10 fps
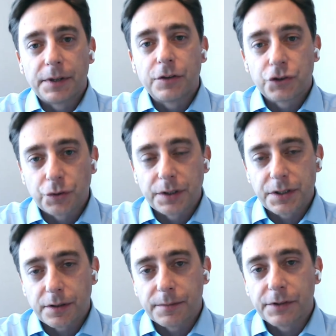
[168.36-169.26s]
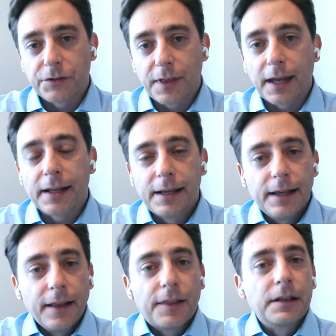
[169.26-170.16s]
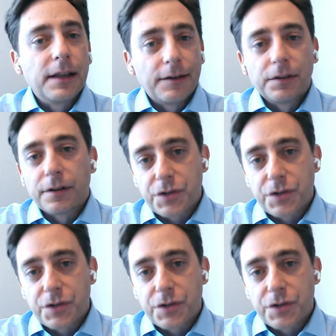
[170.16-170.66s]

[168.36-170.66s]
in the short term is that the level